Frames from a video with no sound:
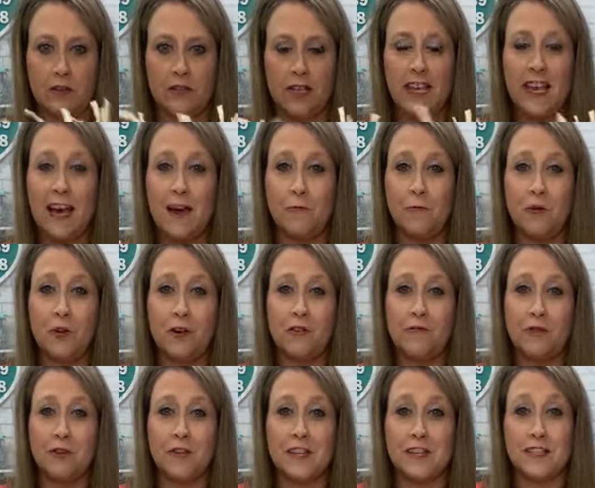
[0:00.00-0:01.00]
See how
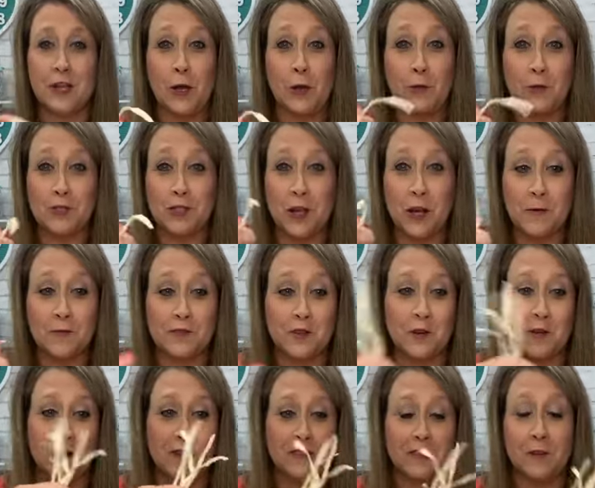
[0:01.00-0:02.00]
wonderful these hula skirts are?